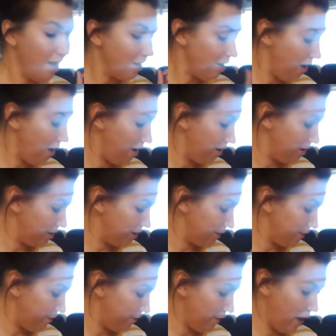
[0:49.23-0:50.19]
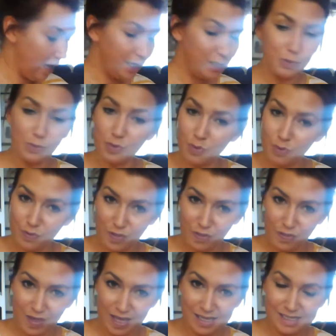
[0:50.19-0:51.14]
can't find all the
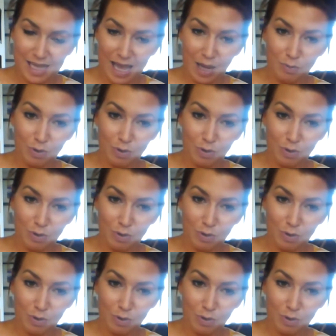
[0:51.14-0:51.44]
things that I